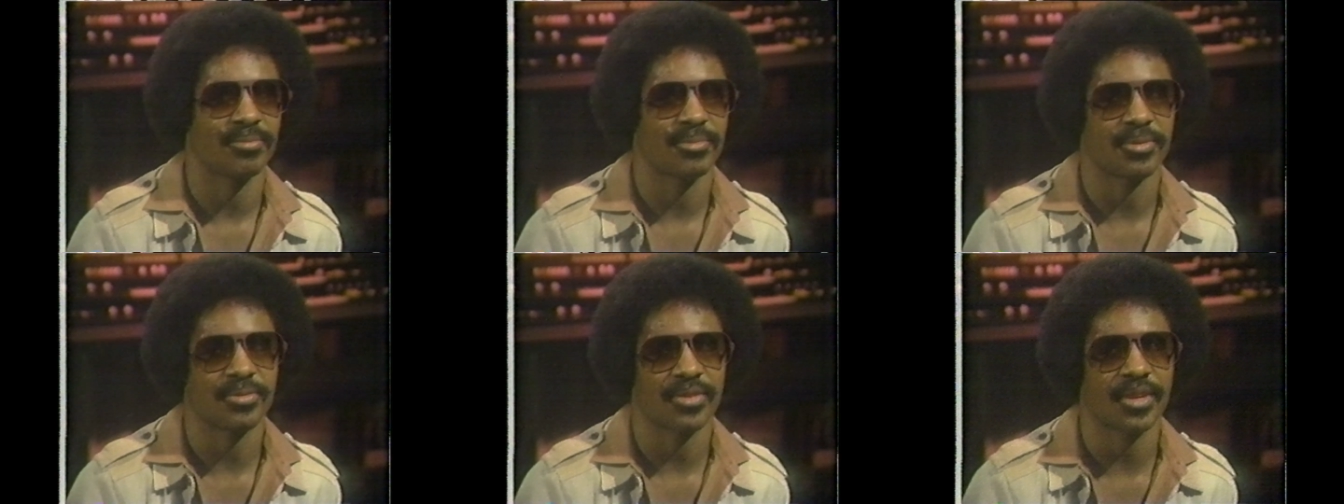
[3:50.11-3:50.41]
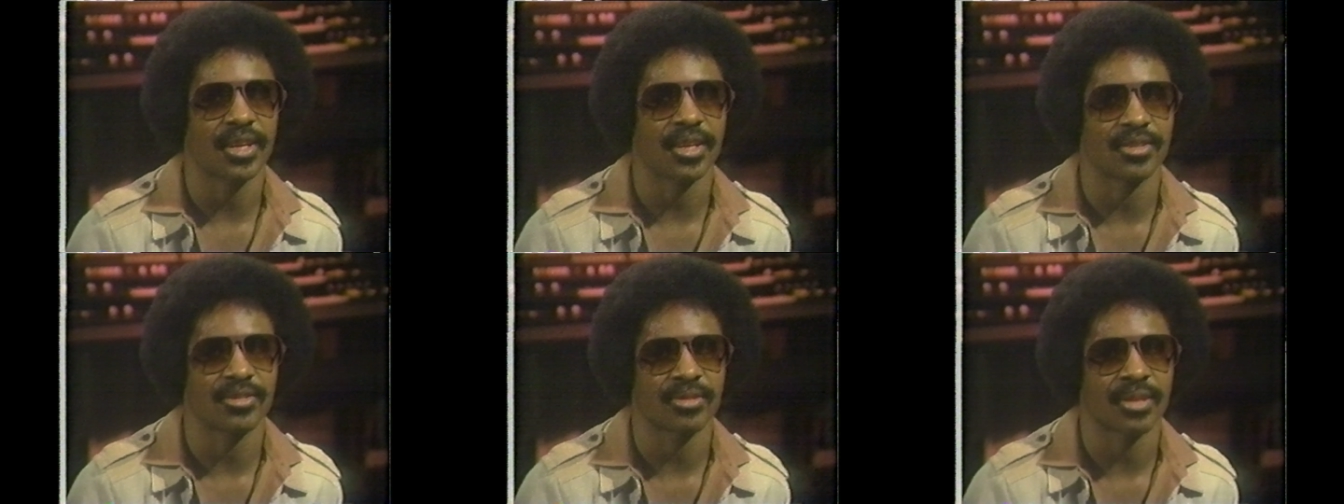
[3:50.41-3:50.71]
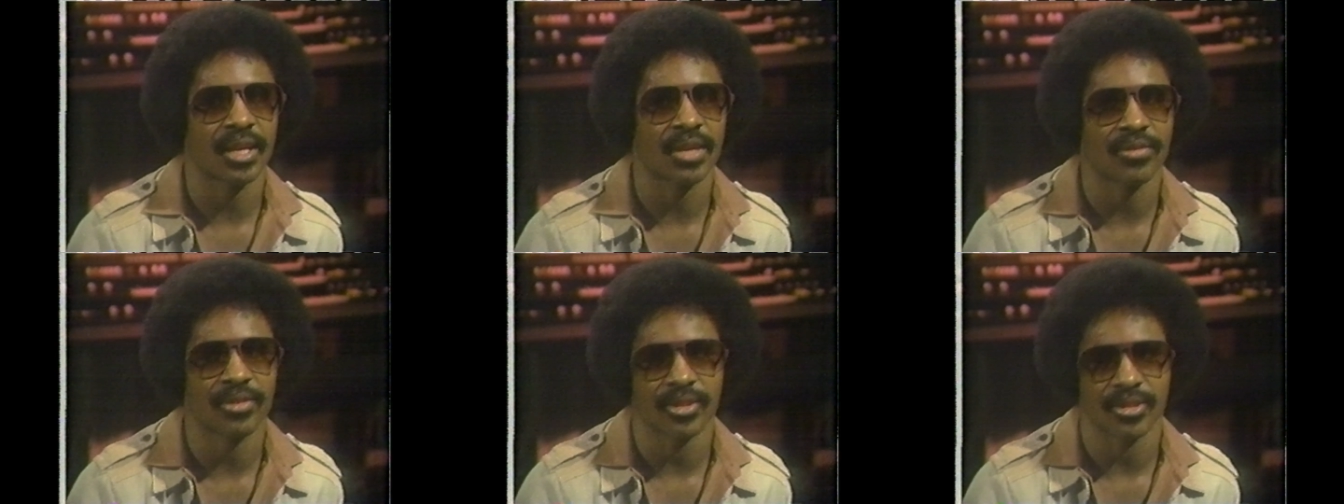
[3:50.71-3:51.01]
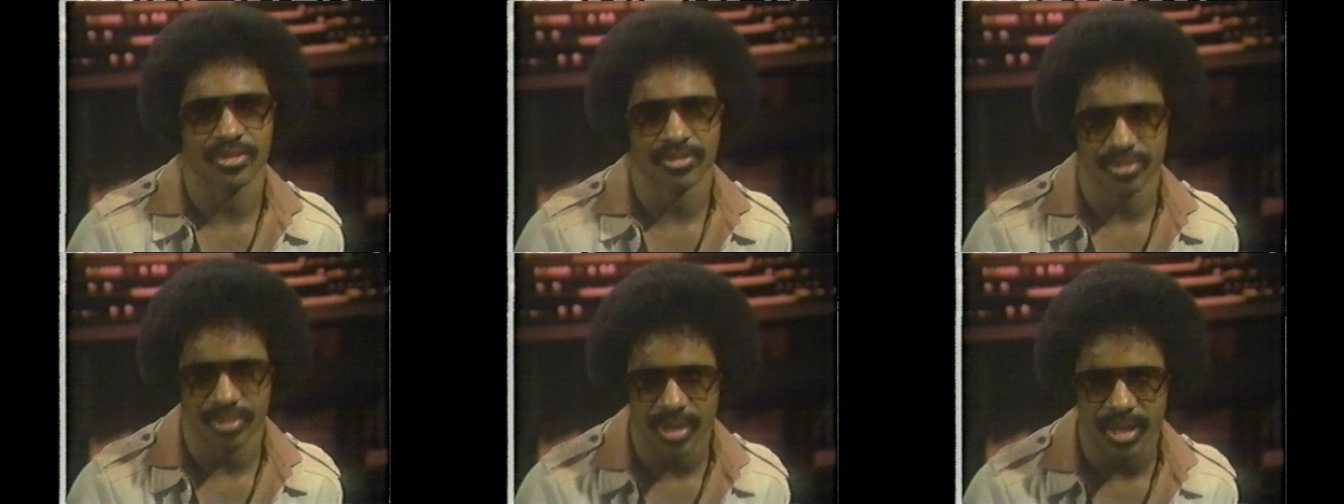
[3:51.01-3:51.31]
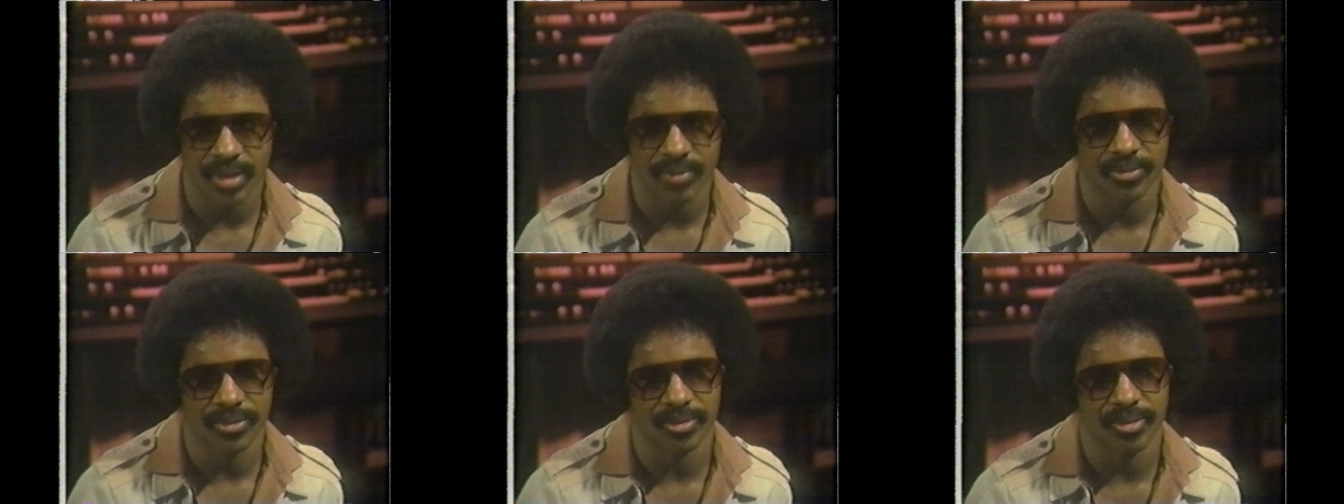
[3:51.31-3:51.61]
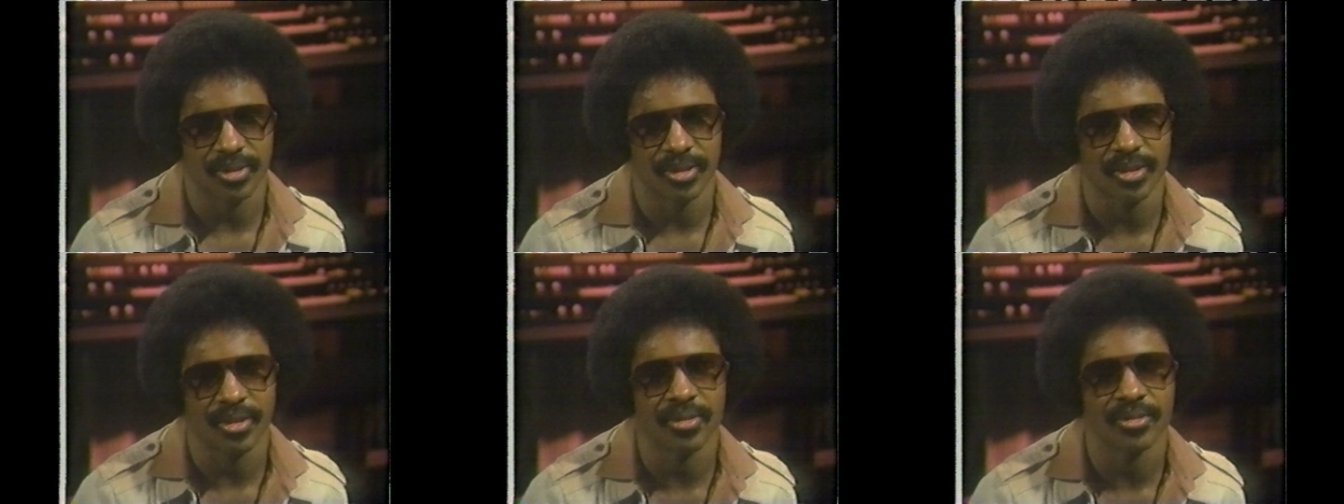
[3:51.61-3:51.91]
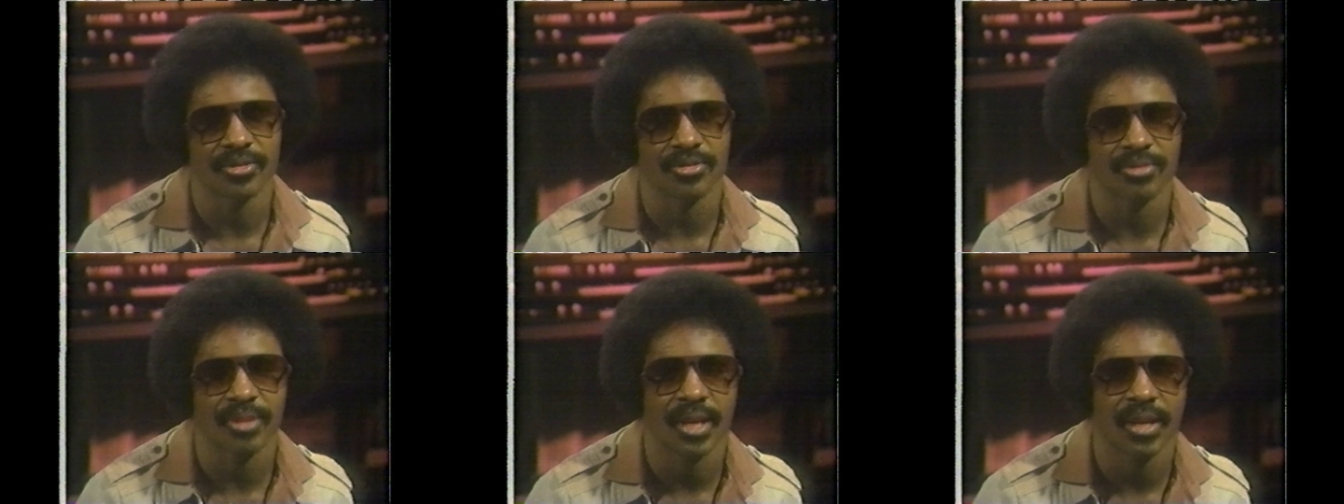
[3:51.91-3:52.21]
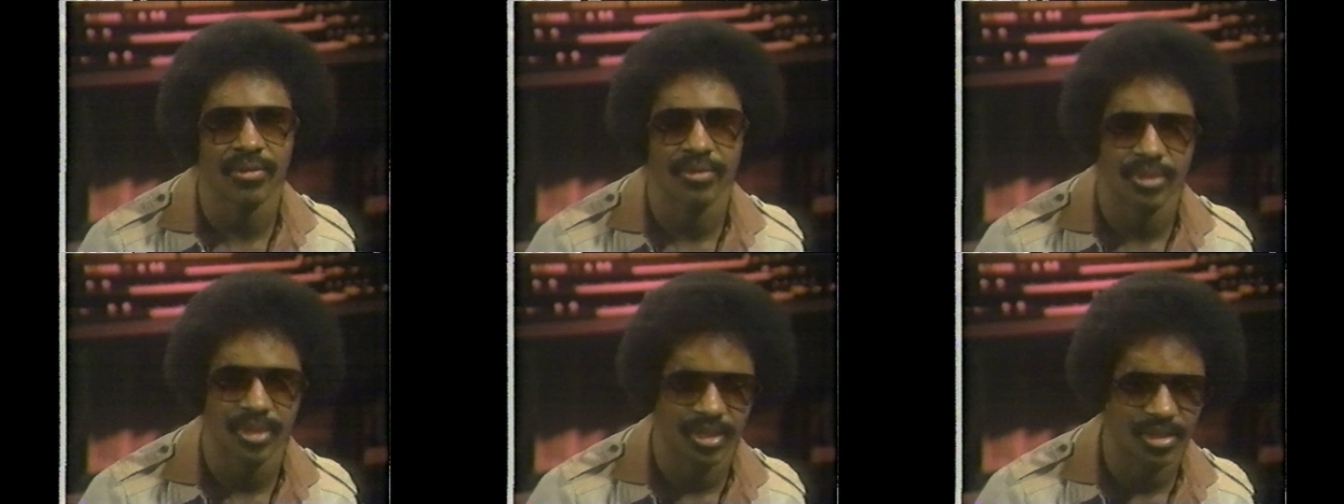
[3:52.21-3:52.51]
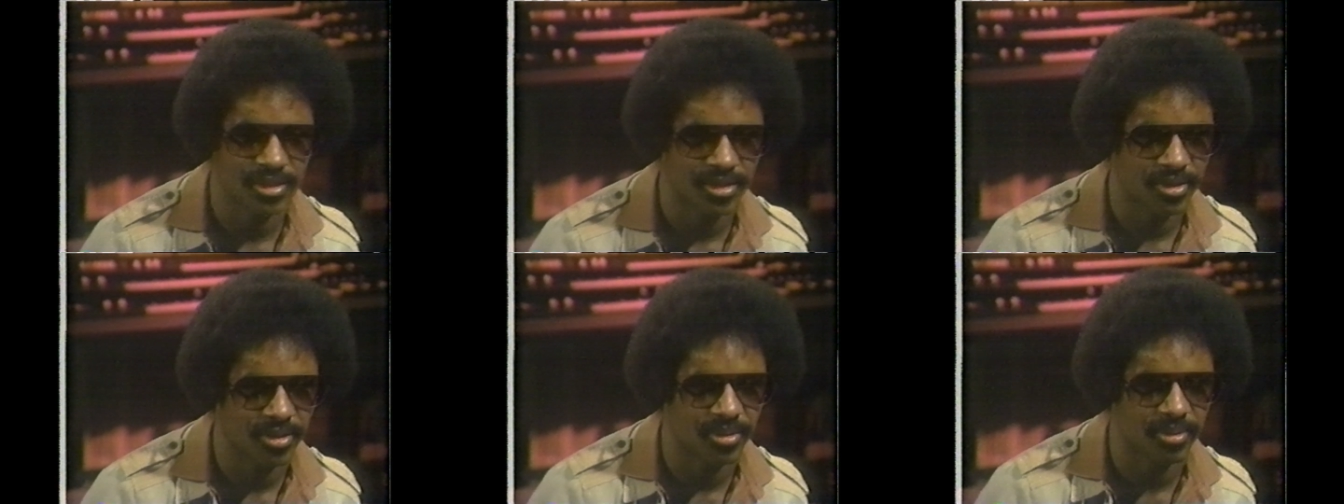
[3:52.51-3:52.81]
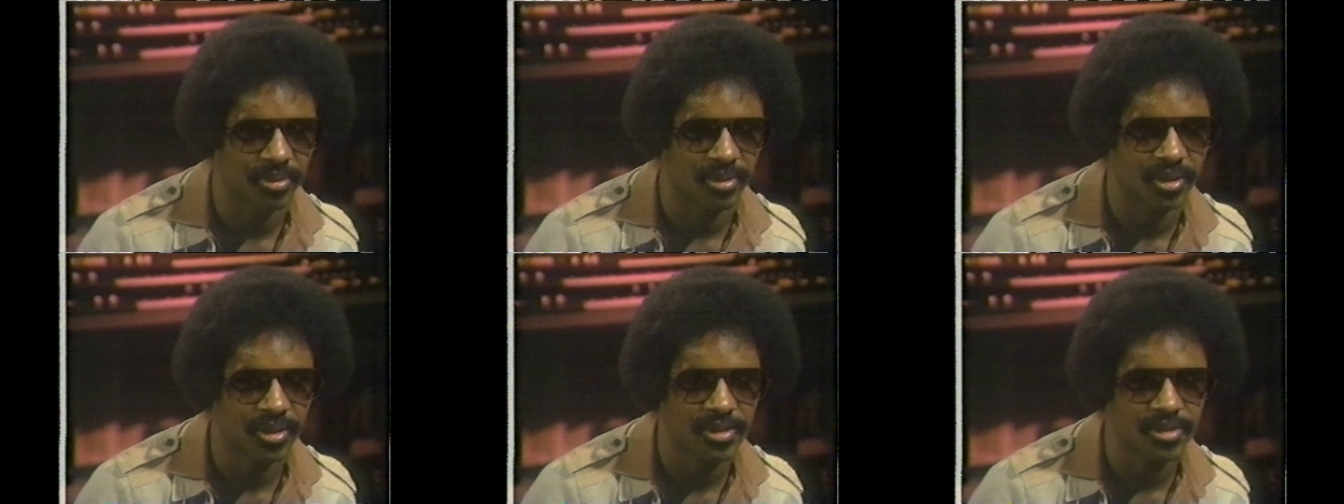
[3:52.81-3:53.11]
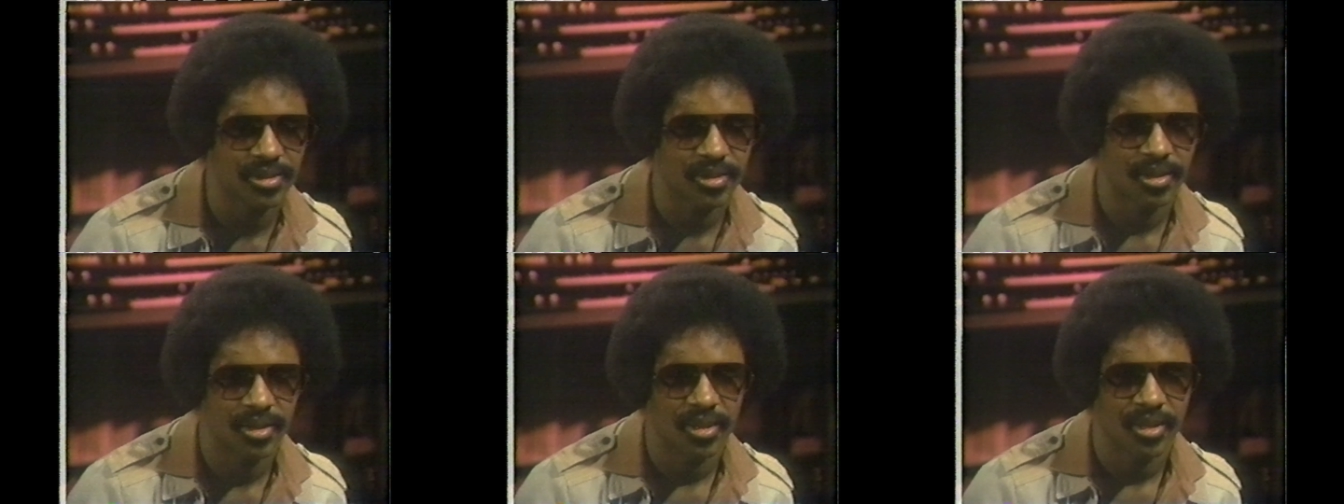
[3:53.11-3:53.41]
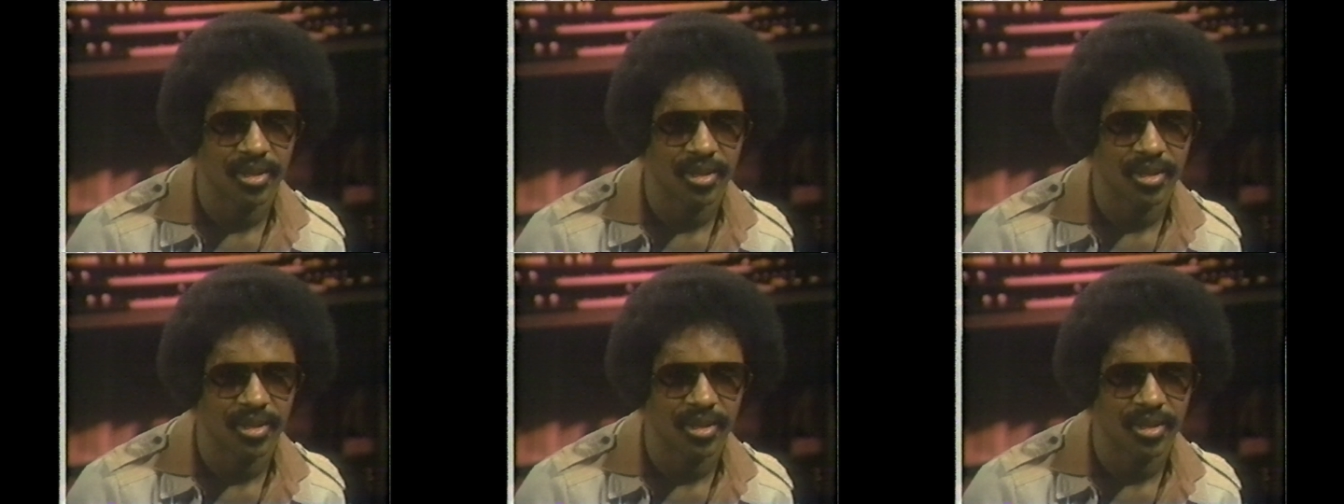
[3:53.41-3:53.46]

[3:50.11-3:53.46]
If I could drive, I could drive here and drive this and do this.